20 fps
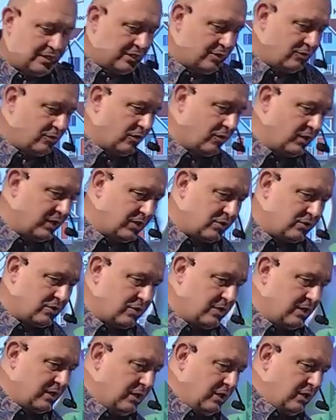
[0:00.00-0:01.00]
knowledge
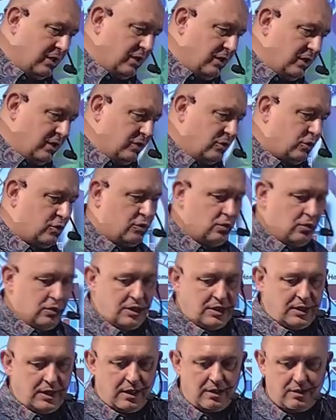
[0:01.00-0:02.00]
to the
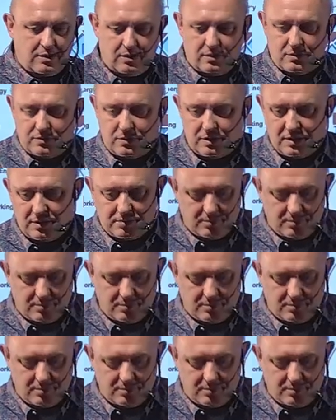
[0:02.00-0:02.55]
technology.